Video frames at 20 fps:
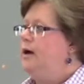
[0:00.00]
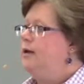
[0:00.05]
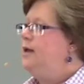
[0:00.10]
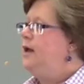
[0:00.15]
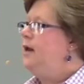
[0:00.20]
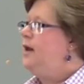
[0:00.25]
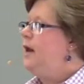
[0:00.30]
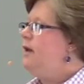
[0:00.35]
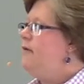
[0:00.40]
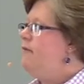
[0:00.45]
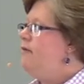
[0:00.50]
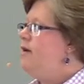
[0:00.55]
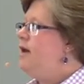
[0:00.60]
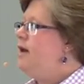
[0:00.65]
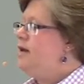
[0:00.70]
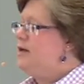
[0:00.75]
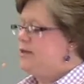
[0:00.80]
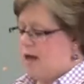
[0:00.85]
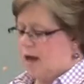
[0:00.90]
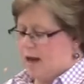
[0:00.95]
Yet, even
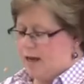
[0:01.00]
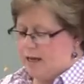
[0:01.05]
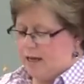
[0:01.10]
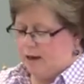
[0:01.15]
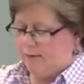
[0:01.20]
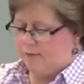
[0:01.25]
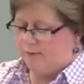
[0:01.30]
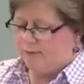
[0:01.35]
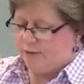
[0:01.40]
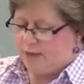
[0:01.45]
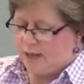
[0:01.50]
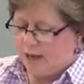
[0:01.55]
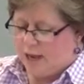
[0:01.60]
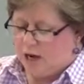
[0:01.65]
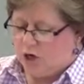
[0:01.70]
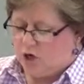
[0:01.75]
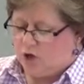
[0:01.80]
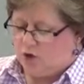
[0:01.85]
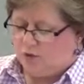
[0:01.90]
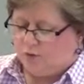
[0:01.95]
as I give
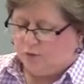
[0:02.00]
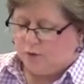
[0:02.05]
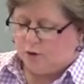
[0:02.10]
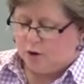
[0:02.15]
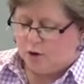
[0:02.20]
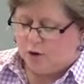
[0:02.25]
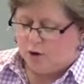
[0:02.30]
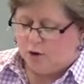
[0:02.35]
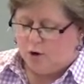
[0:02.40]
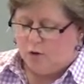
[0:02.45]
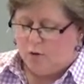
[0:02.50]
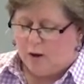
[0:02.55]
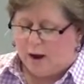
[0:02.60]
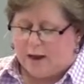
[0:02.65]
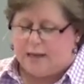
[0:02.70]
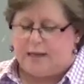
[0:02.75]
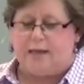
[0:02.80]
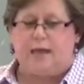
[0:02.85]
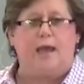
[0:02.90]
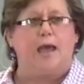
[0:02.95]
thanks for you,
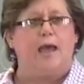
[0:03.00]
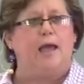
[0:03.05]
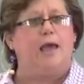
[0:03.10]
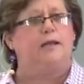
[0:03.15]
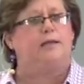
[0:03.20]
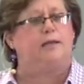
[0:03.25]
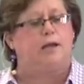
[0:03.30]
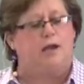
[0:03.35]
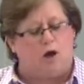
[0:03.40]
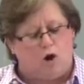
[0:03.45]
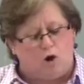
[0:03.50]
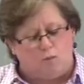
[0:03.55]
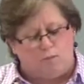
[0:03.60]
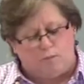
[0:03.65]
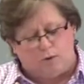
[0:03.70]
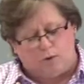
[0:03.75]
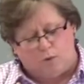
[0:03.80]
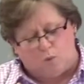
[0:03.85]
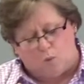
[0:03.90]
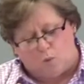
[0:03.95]
I can't help
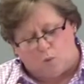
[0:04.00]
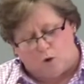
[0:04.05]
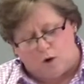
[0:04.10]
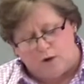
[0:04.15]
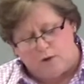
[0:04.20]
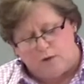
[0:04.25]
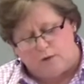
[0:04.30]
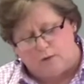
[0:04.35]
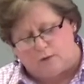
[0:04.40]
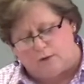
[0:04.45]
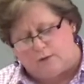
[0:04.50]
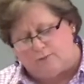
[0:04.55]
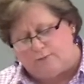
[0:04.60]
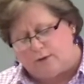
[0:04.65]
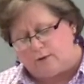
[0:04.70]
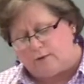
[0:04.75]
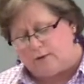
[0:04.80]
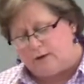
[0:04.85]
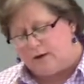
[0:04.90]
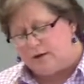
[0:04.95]
but wonder if
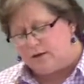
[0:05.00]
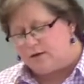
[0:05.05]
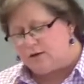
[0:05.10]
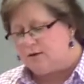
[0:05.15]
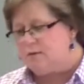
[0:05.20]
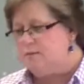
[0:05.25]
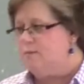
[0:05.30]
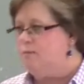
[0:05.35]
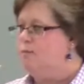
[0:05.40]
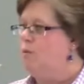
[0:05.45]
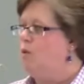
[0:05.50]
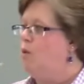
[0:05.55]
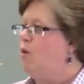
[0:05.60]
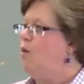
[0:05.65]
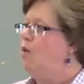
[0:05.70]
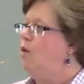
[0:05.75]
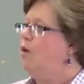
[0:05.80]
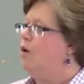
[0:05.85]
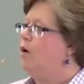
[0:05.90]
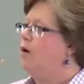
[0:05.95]
there isn't
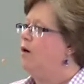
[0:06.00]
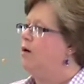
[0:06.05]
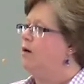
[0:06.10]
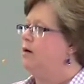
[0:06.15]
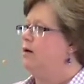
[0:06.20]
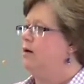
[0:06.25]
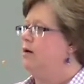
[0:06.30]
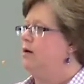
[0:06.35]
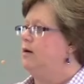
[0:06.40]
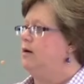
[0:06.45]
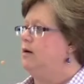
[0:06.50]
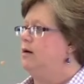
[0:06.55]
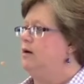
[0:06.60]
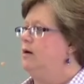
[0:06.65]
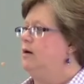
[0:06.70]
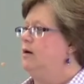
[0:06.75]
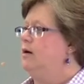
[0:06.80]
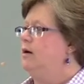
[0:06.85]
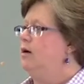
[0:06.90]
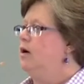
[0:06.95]
more
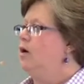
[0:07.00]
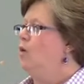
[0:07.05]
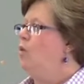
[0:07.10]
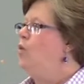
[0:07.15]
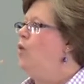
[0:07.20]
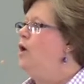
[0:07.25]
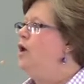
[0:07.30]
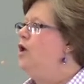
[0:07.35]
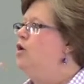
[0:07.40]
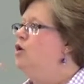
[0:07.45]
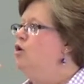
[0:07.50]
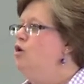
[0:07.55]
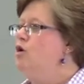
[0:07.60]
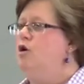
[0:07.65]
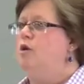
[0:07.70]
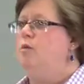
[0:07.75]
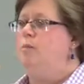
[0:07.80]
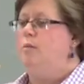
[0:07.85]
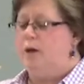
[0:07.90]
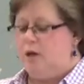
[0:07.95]
we
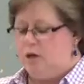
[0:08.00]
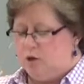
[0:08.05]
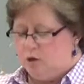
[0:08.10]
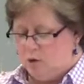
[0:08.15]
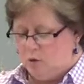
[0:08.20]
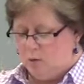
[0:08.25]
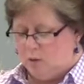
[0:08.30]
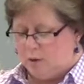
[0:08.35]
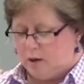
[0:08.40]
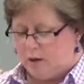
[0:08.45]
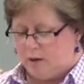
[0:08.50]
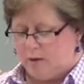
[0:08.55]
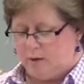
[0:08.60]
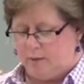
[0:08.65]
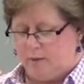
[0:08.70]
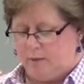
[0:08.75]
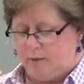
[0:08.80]
could be doing.